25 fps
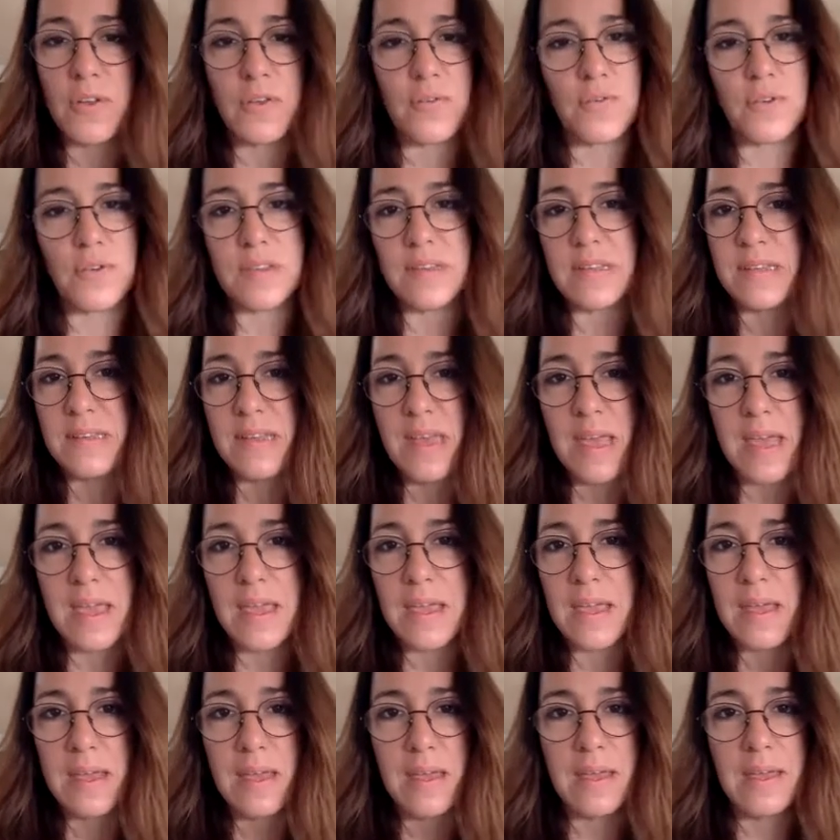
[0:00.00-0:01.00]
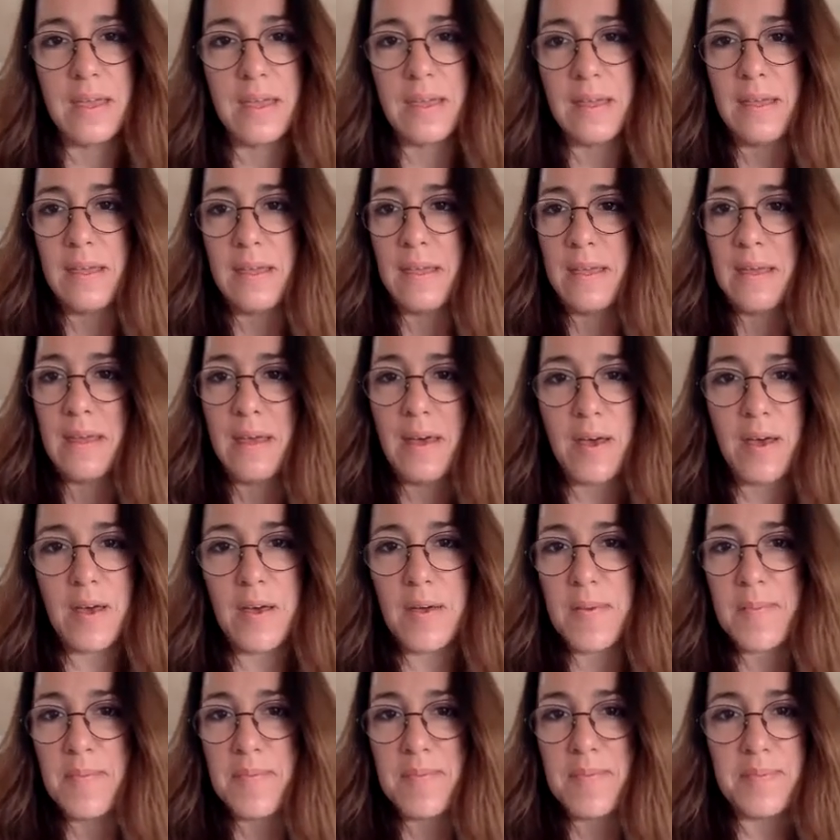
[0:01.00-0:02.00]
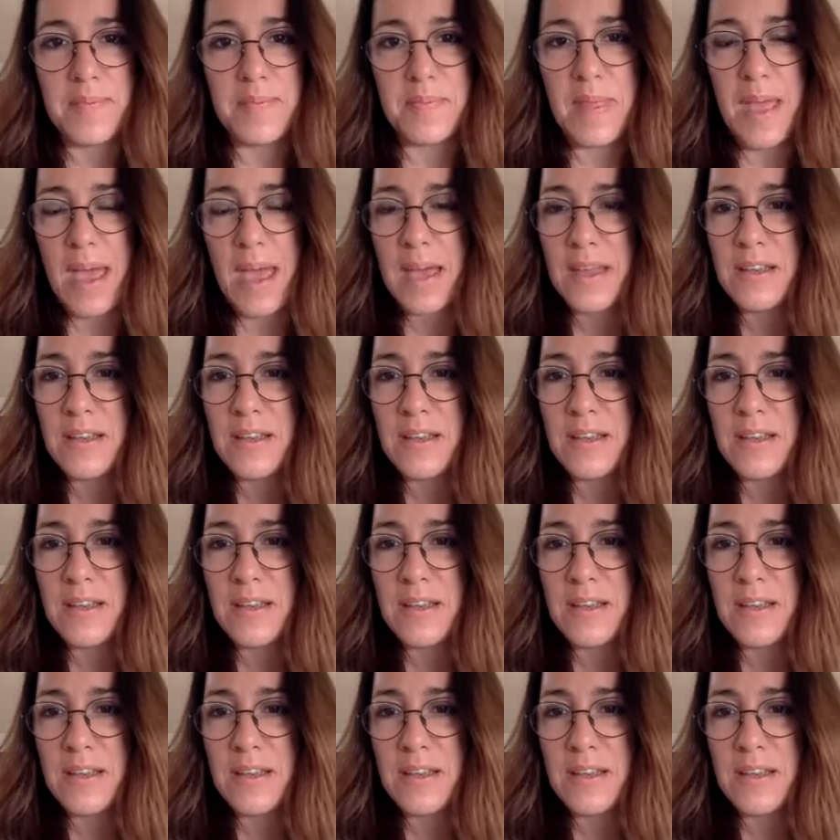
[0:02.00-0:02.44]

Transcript: for today. And